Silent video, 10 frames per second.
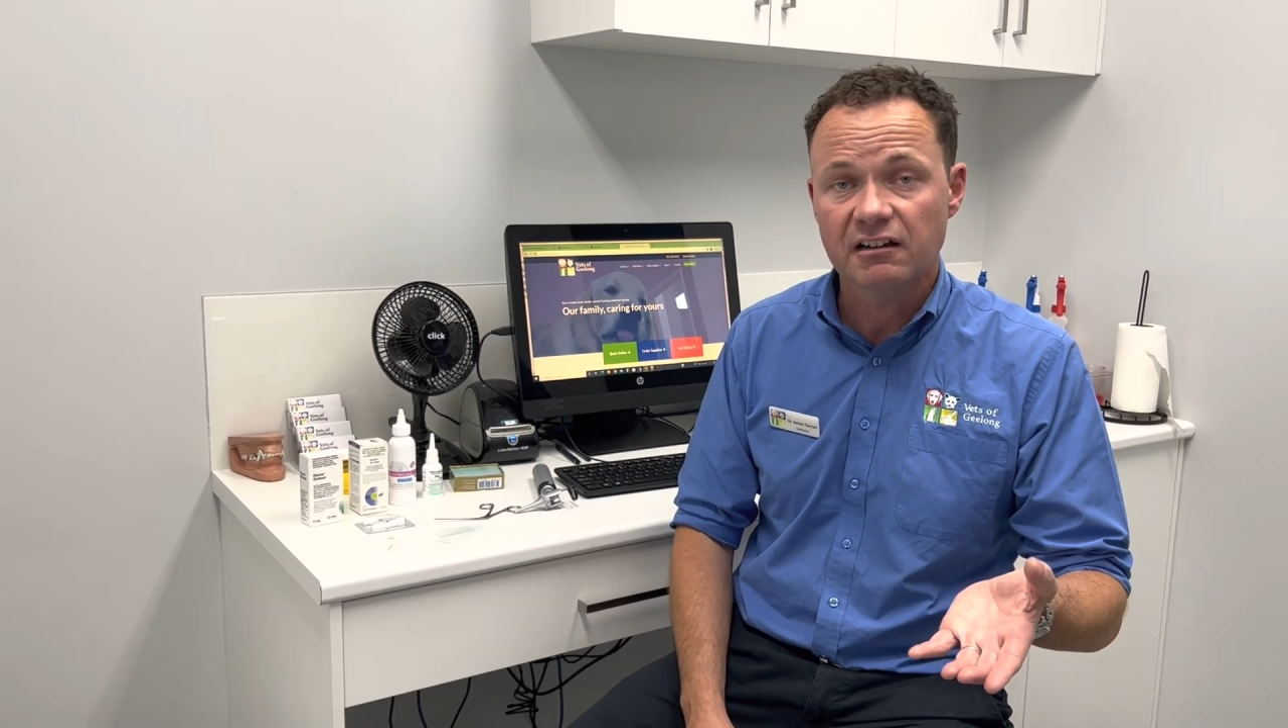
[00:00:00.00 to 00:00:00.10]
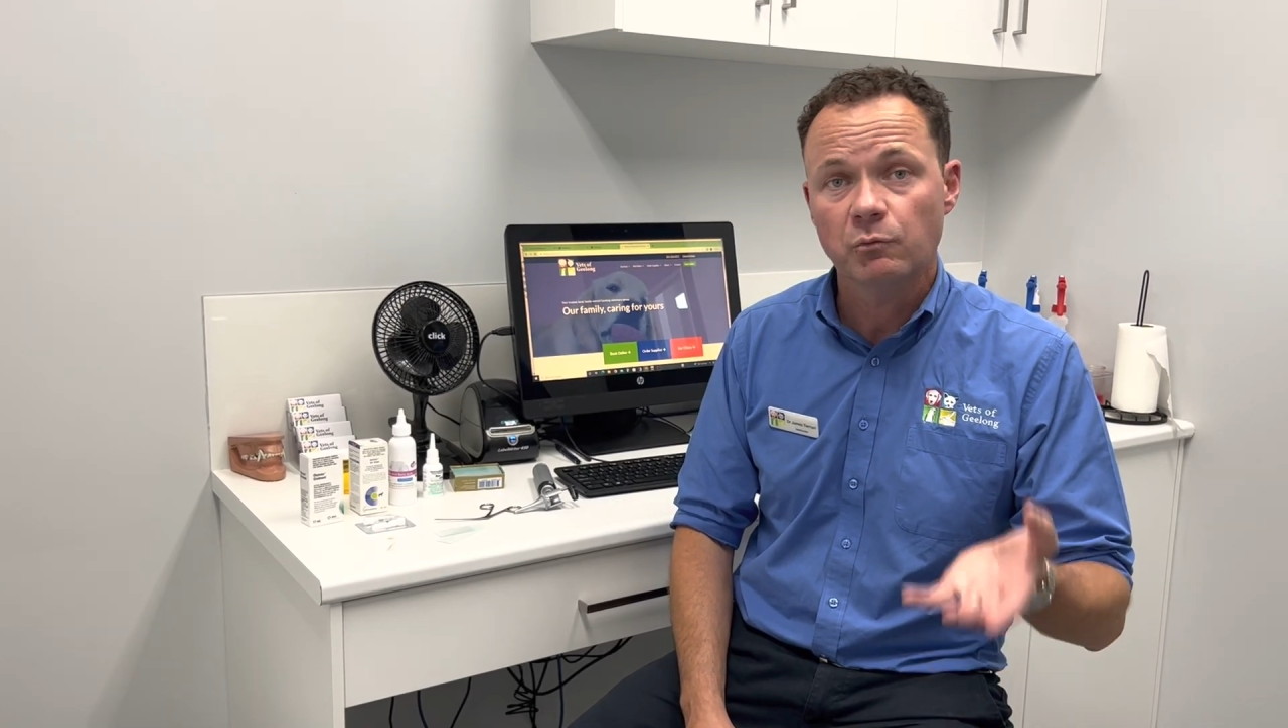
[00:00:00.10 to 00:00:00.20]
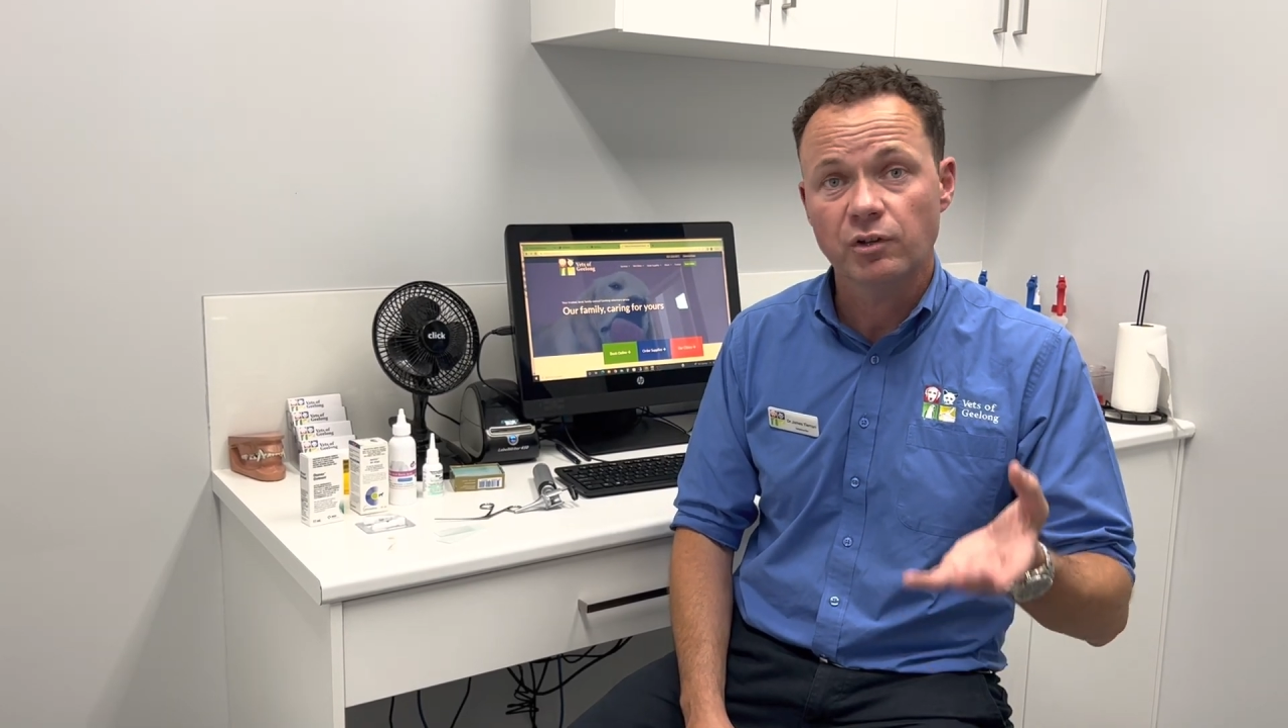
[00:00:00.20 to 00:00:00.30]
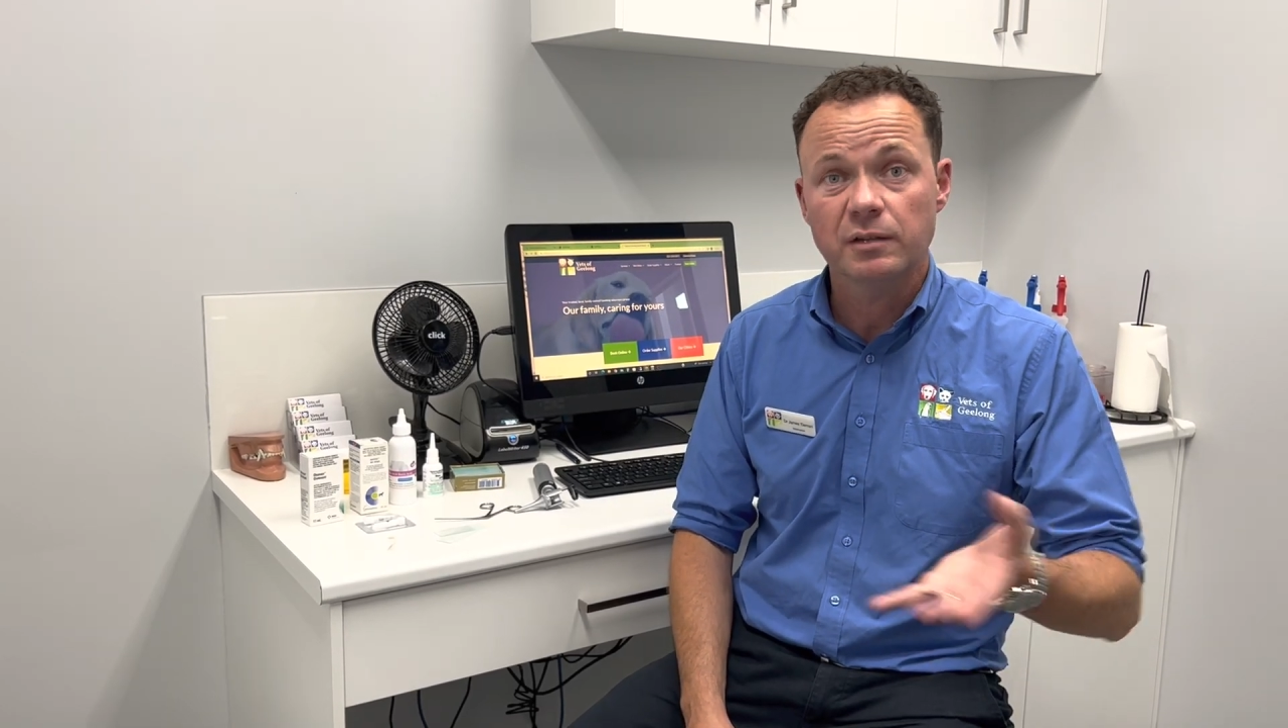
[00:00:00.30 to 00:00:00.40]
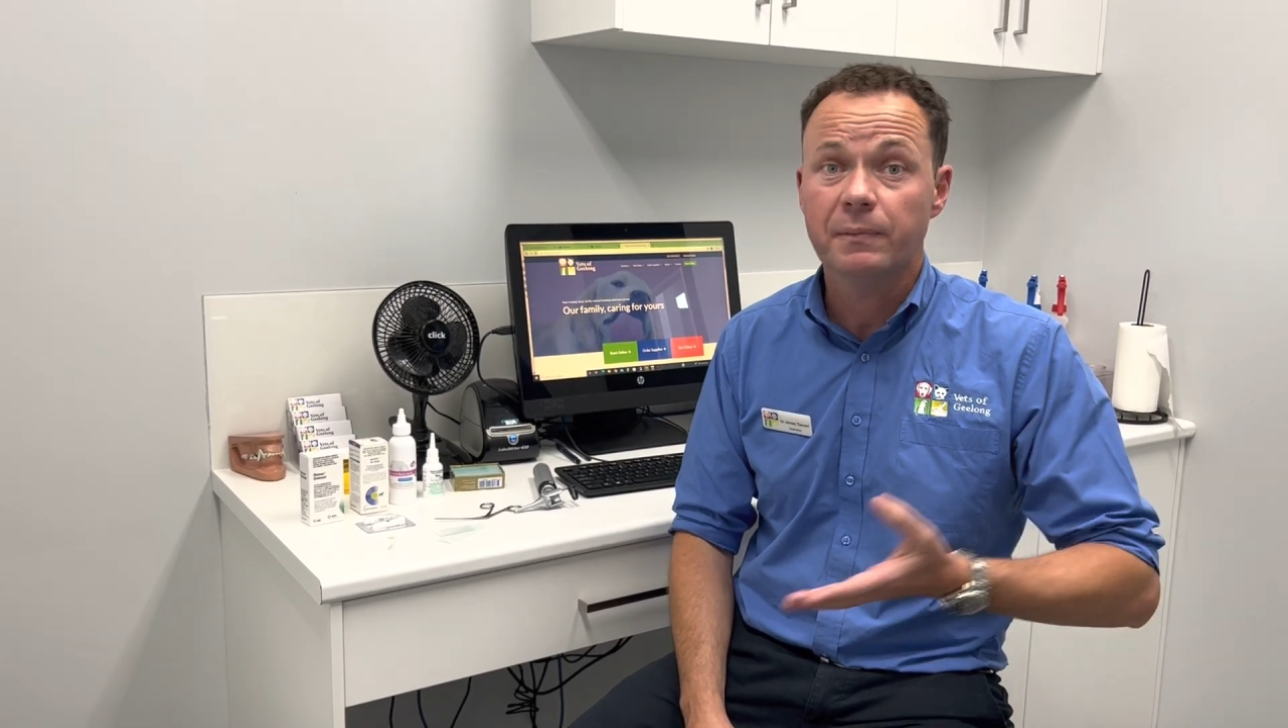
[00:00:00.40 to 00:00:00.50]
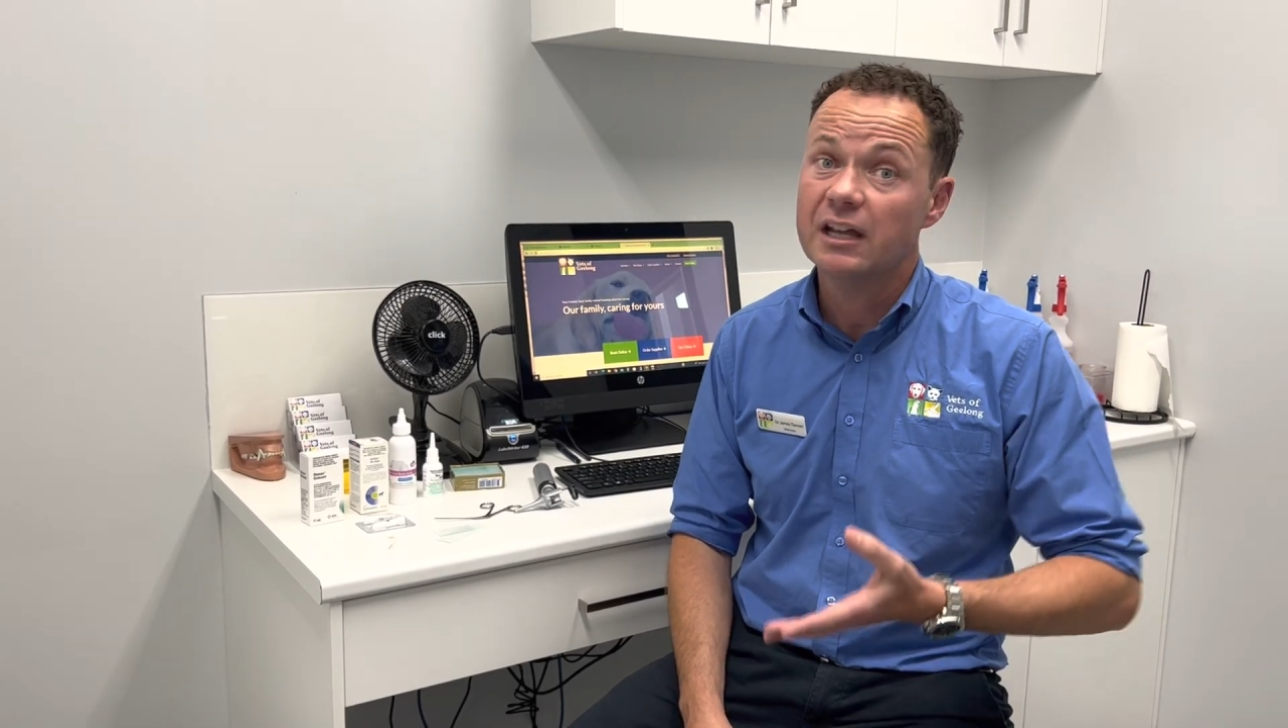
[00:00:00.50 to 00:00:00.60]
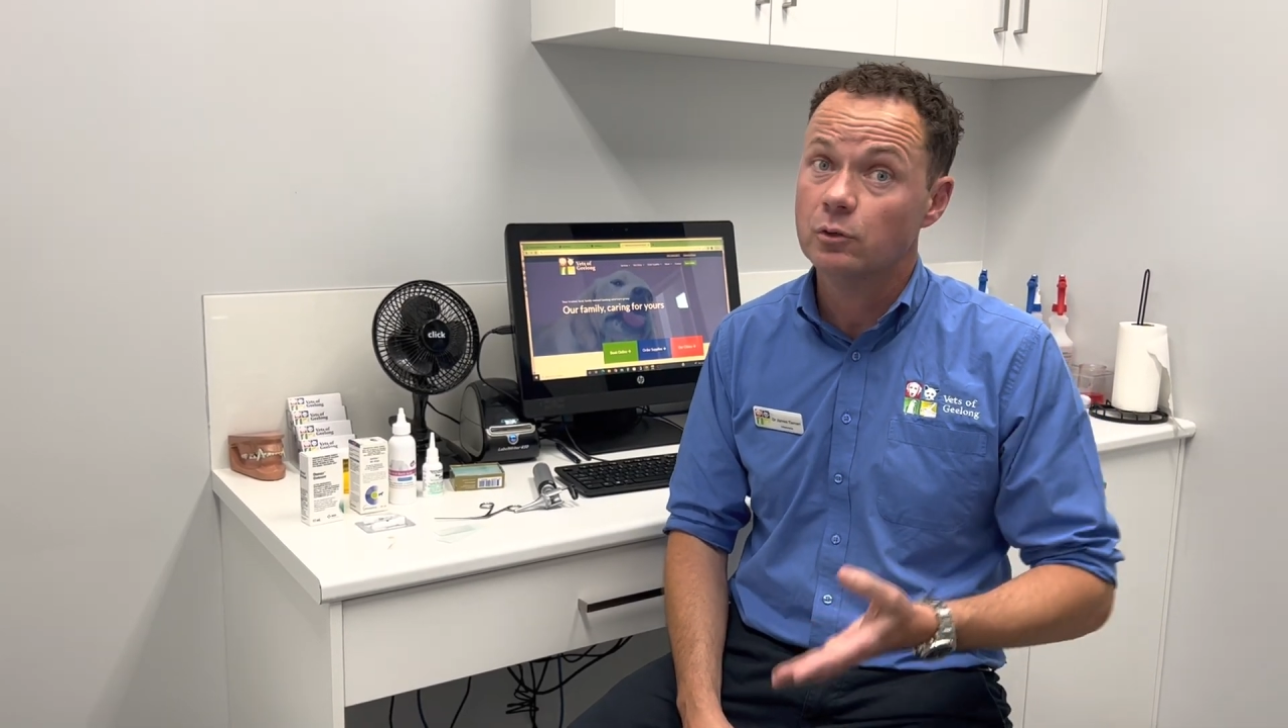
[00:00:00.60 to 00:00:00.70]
and what the pet will